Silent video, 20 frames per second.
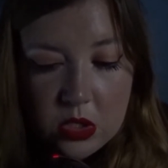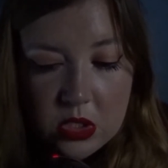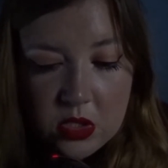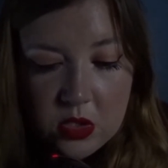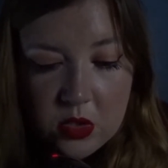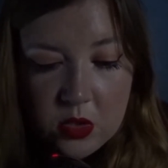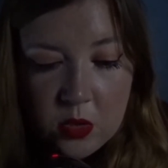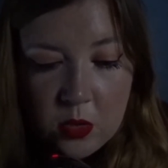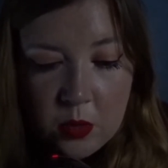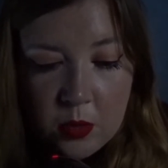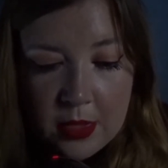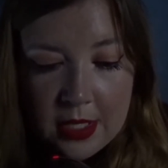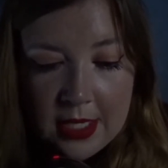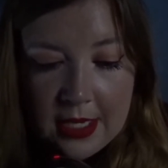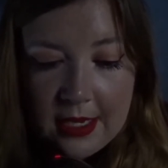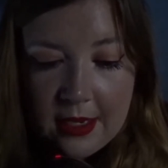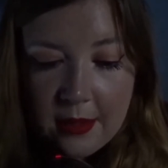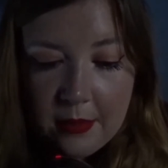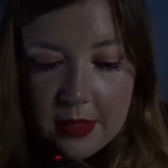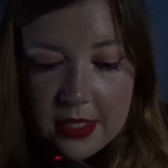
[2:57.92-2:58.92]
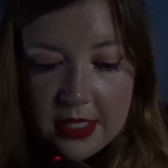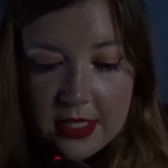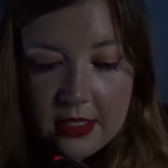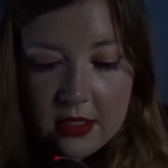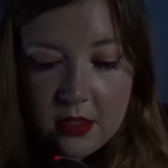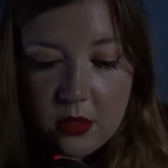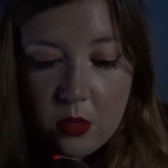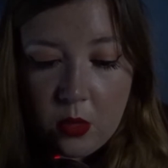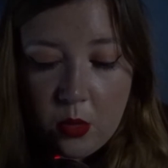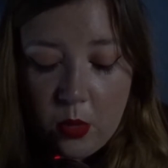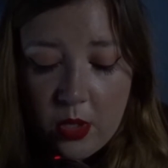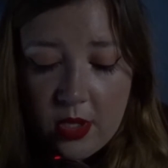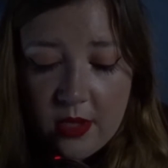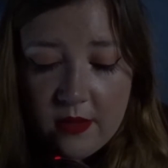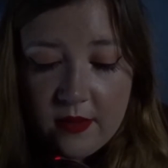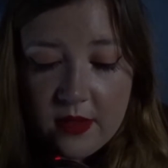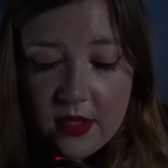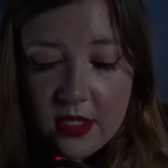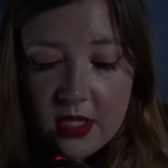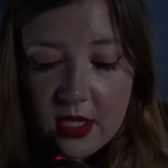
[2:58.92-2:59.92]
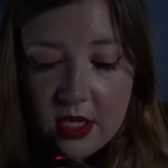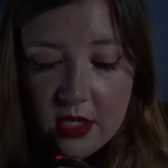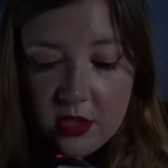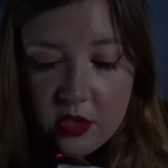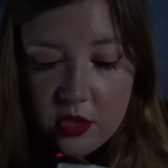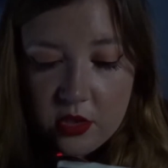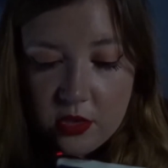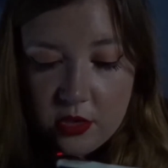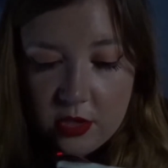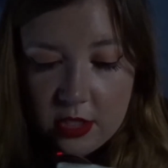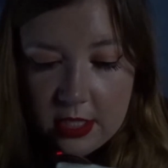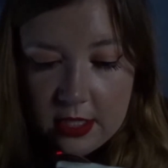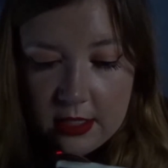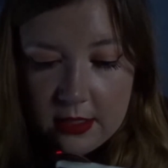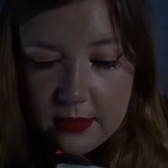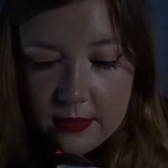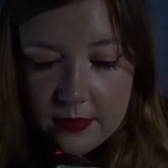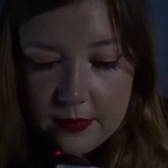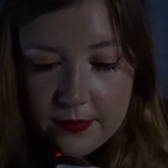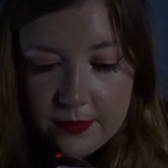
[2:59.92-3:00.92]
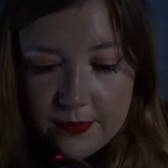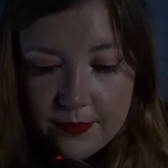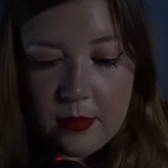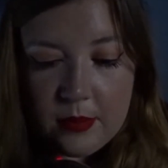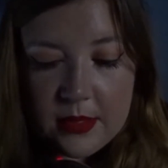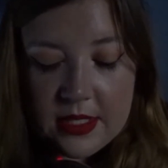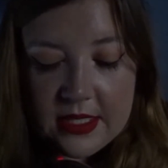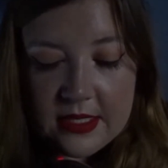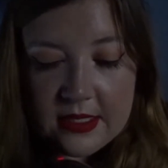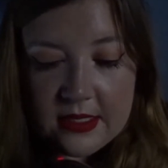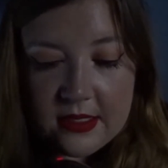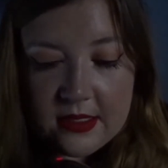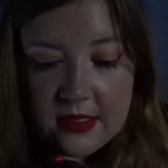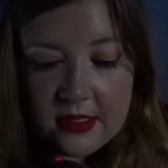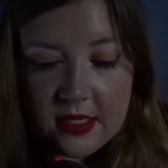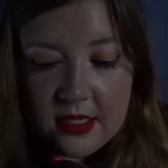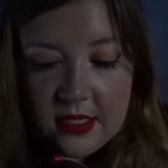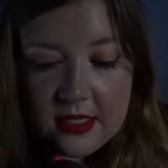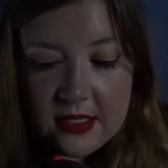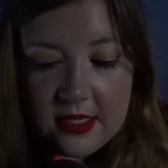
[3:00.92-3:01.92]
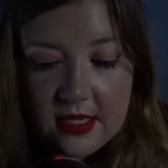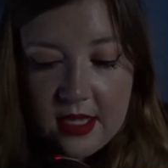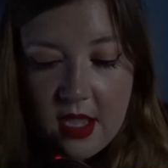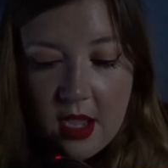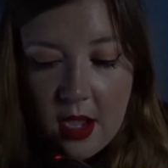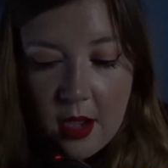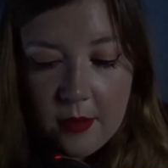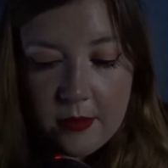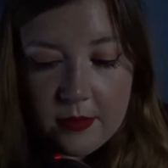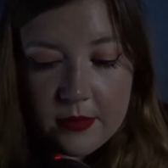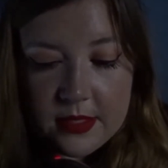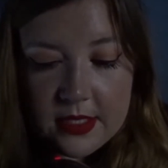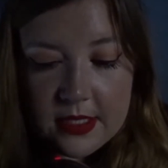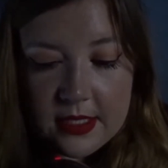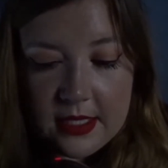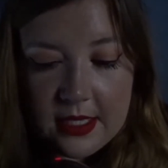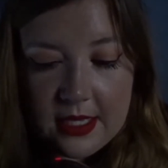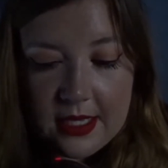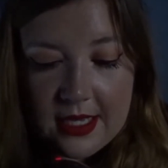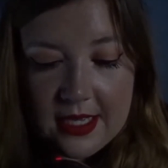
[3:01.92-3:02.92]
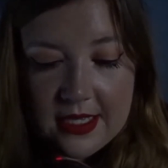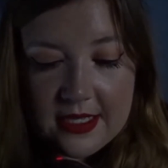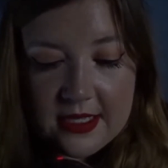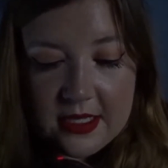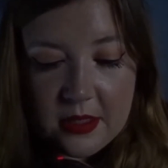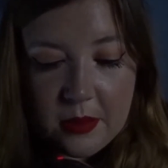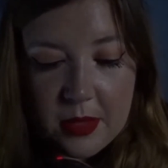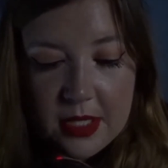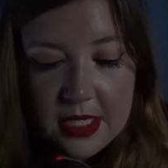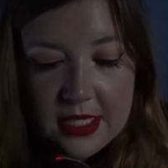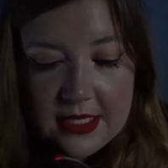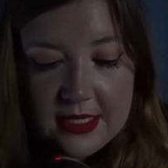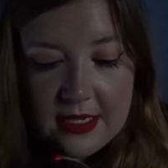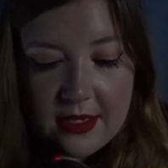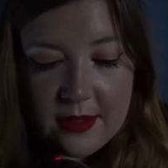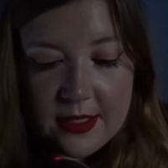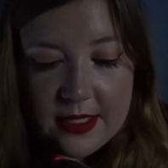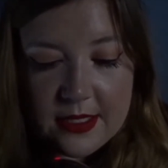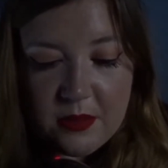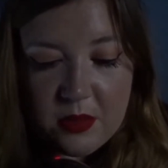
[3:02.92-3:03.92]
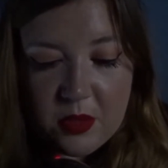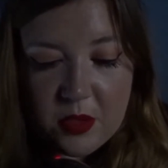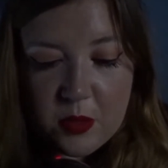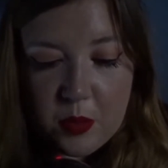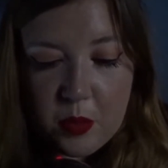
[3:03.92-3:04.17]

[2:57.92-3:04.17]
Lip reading: would soon be happening all over the country. Mr. Dursley hummed as he picked out his